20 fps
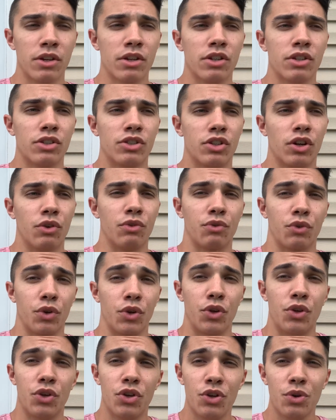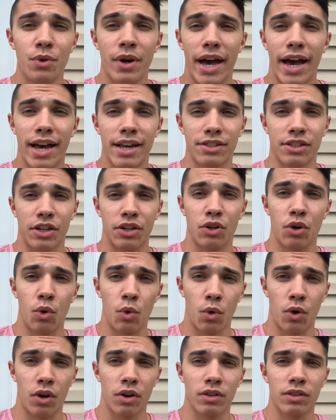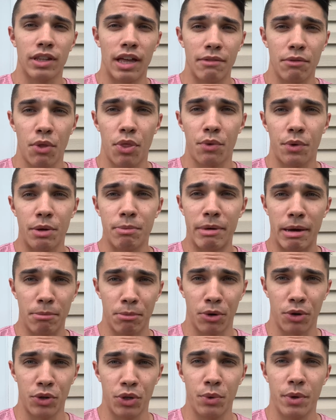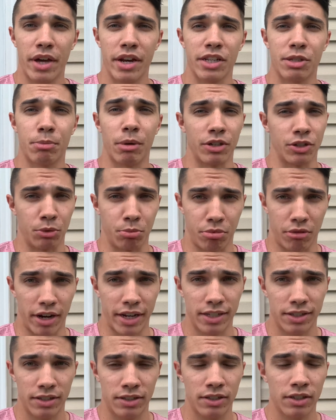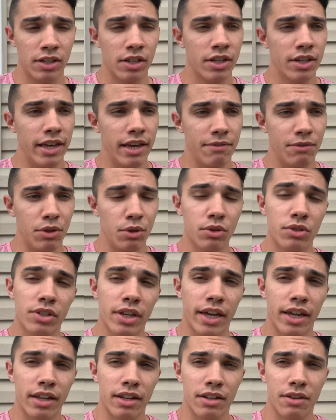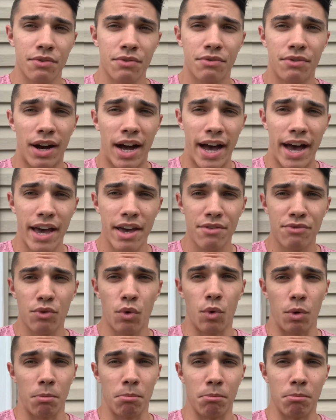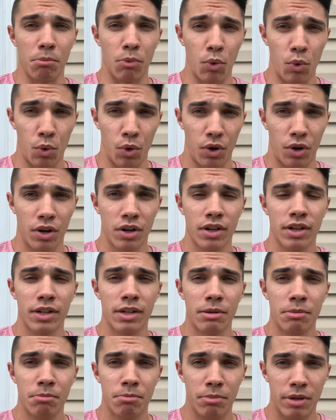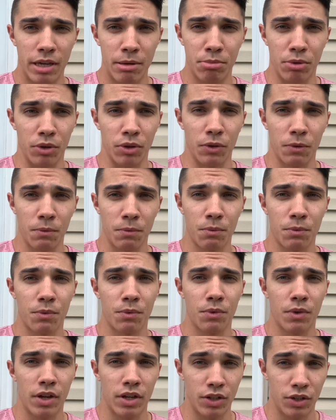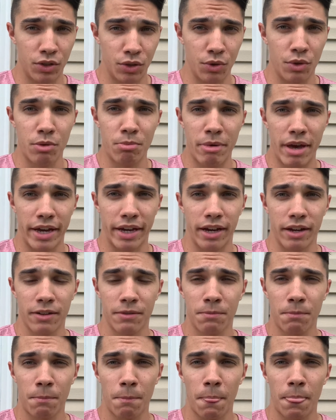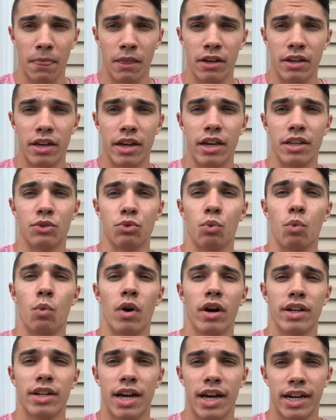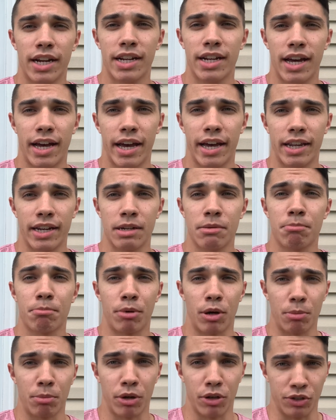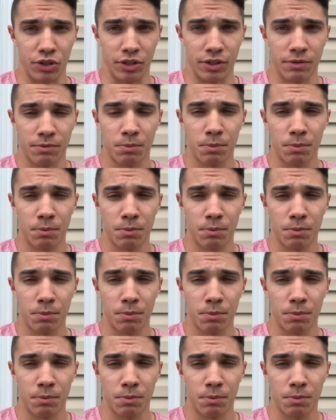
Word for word: So for you as a core level three member, you get a special price. If you send five or more people to the mega, it's 199 per person.